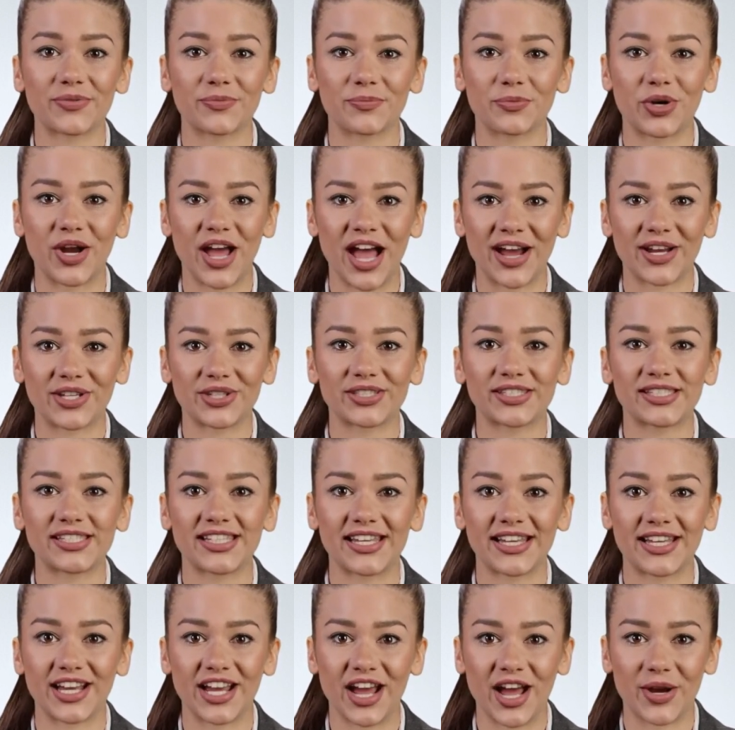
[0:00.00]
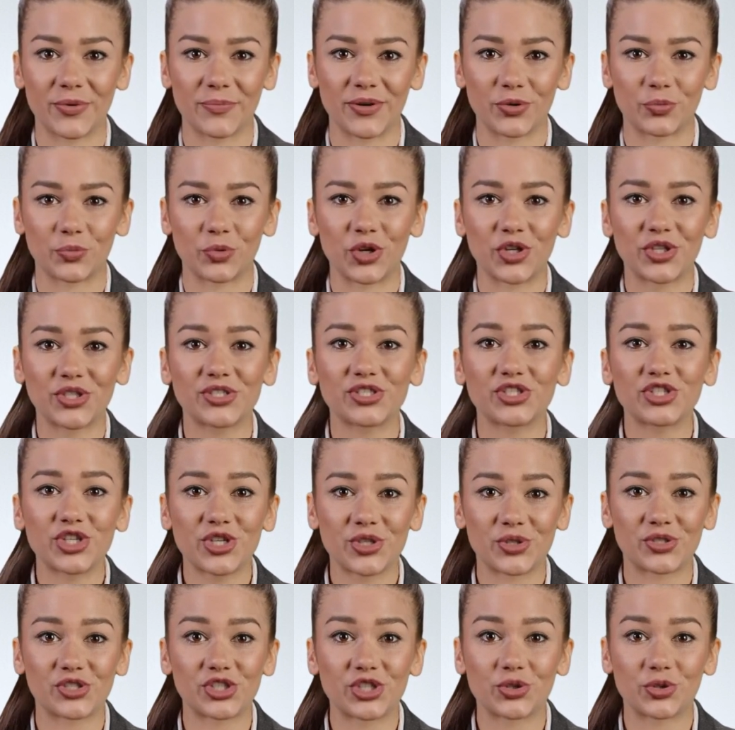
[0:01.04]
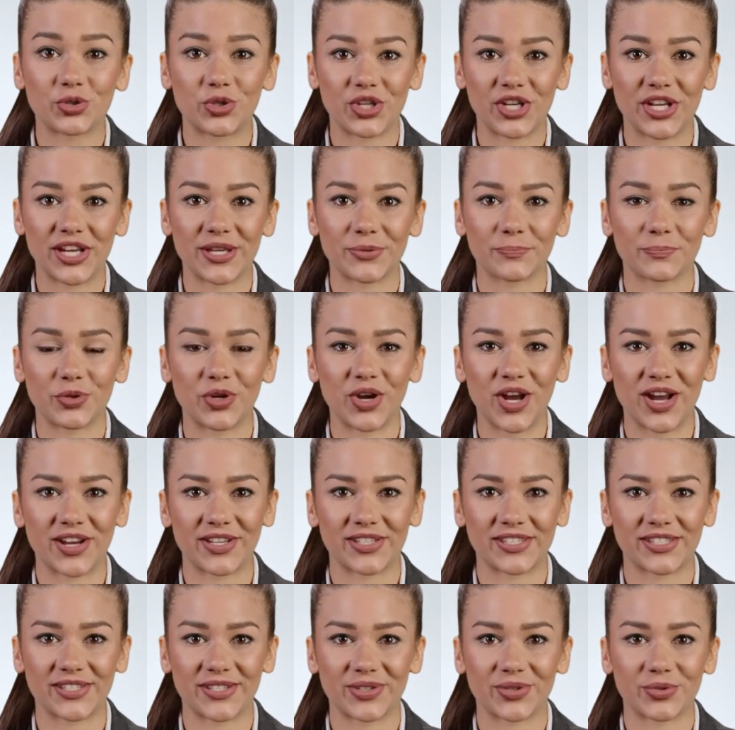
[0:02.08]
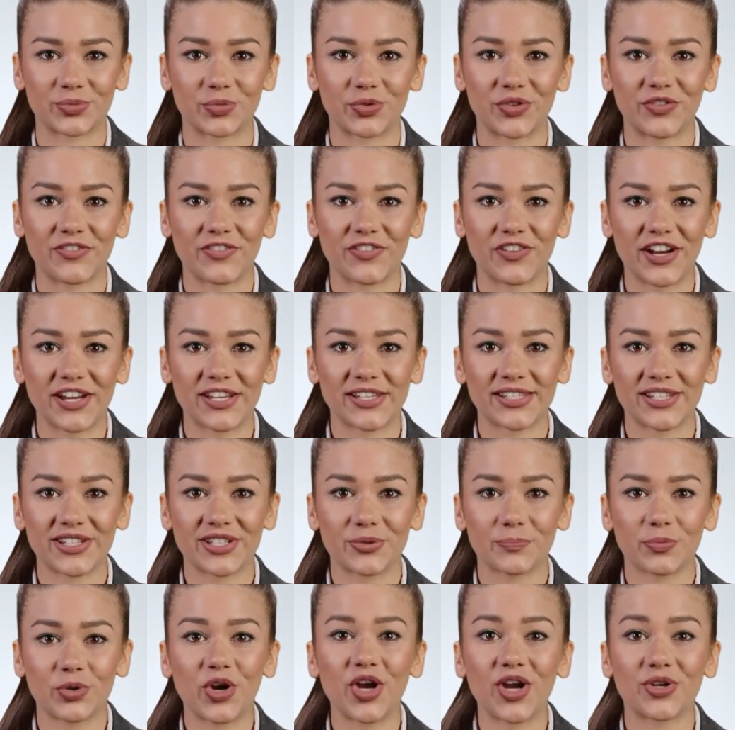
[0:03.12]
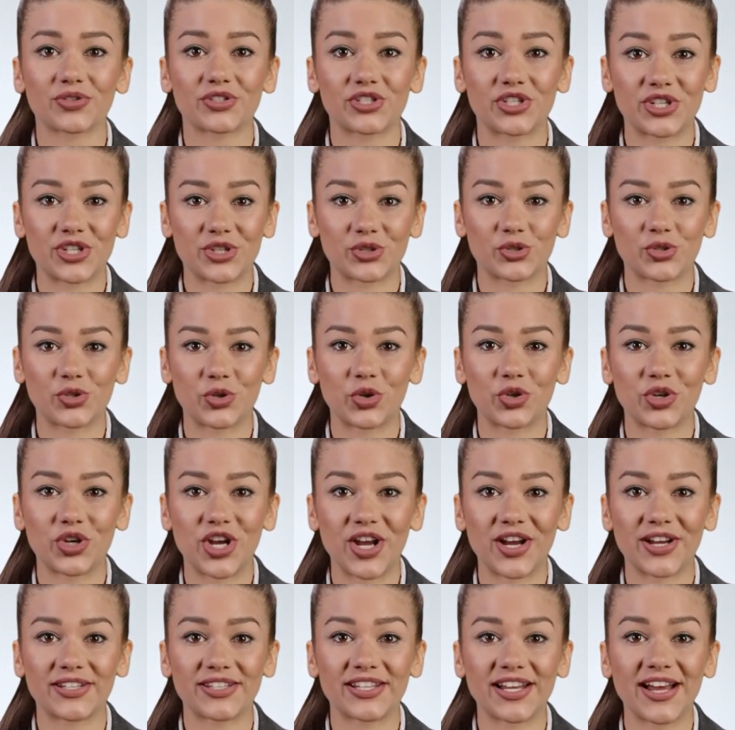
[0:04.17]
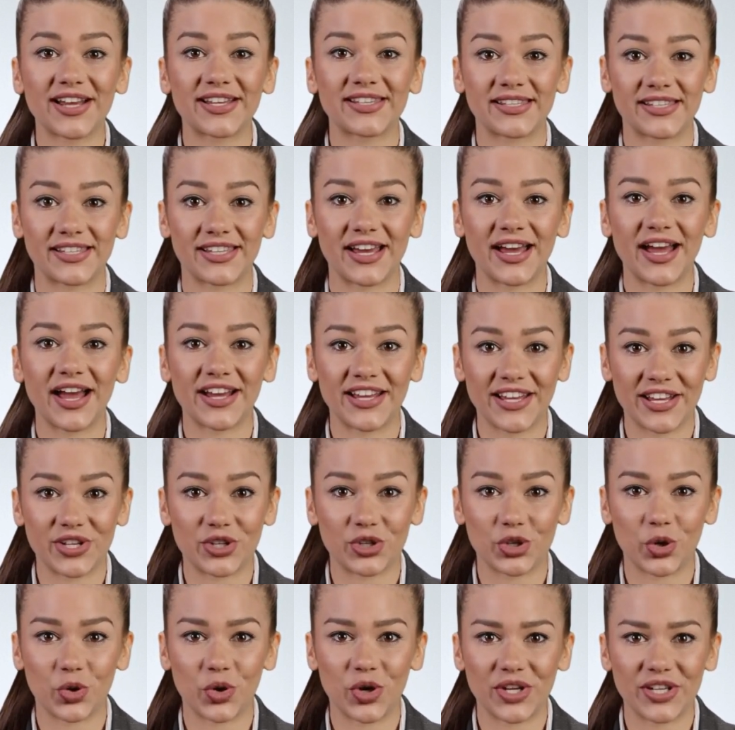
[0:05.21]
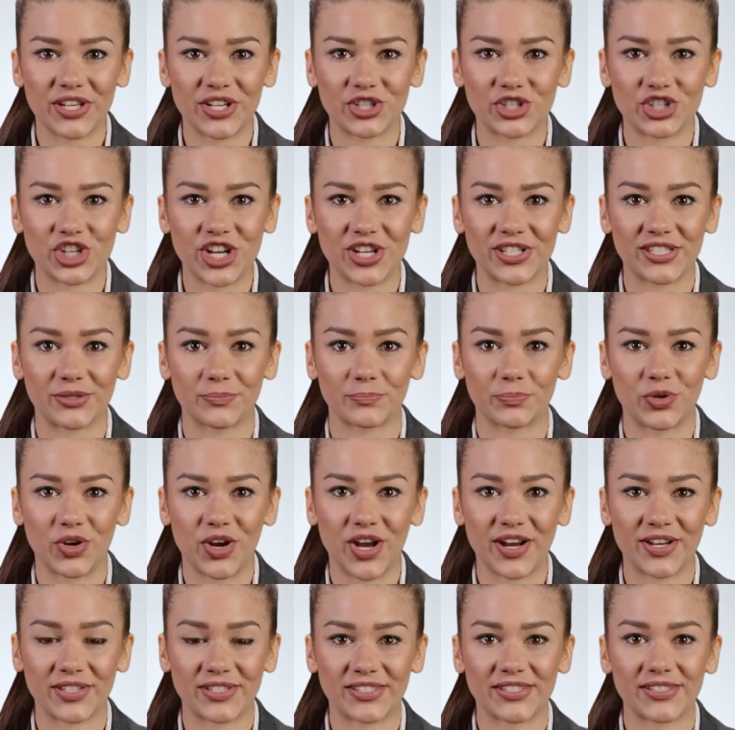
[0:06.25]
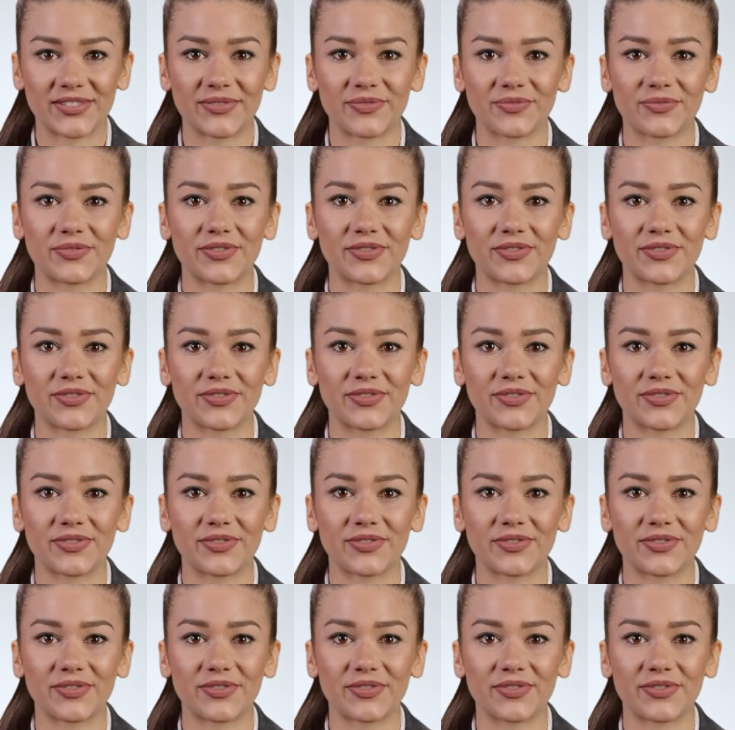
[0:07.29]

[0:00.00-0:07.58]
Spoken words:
blacklisting common words used to create prompts, rephrasing the prompt to control context, and ignoring injected prompts.